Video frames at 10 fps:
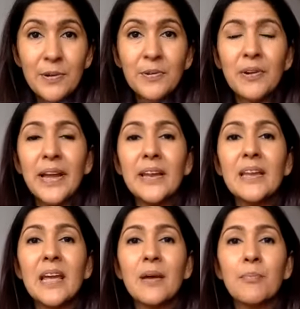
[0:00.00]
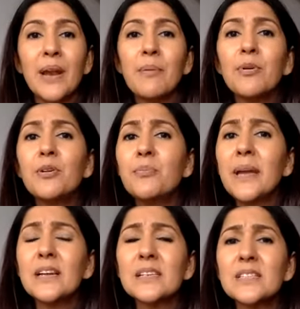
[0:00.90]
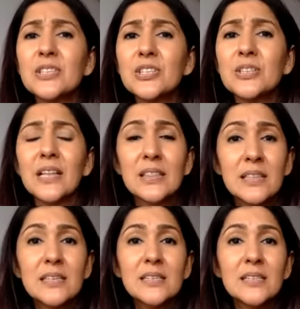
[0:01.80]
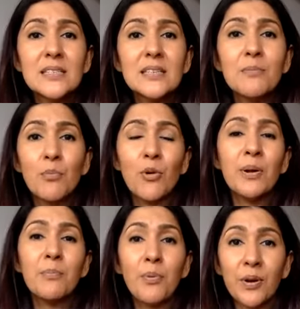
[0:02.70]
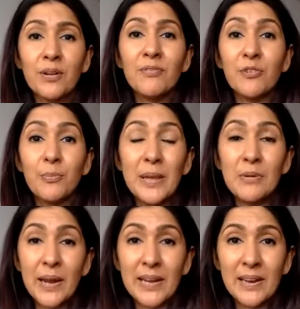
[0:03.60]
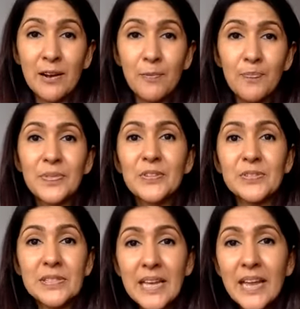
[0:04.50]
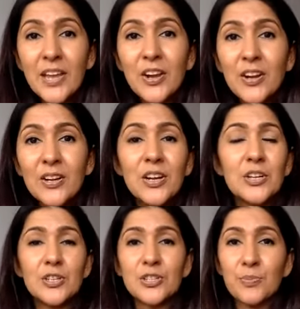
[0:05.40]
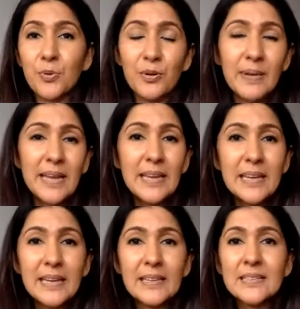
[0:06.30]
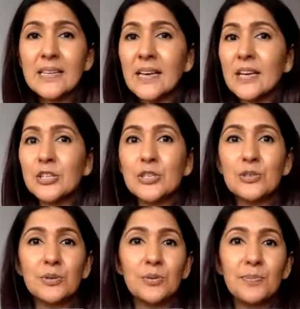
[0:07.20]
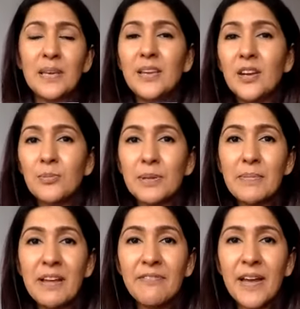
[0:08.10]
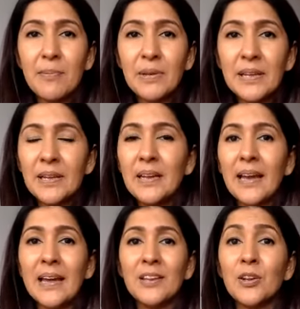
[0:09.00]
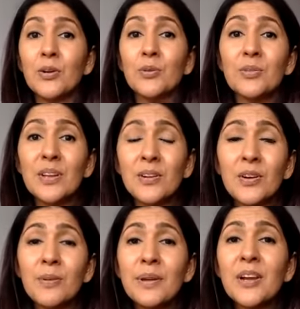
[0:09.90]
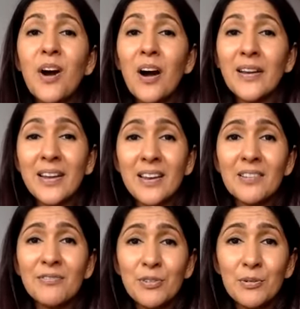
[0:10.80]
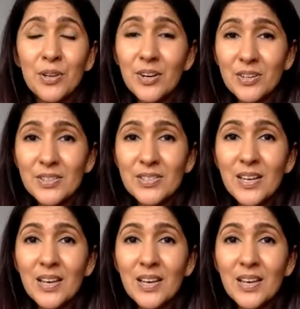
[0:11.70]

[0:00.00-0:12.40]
right? But I'm going to make a decision that this is more important for me right now, to stay here, to support my kids, to be here with my family. And, they're going to be gone in a few years.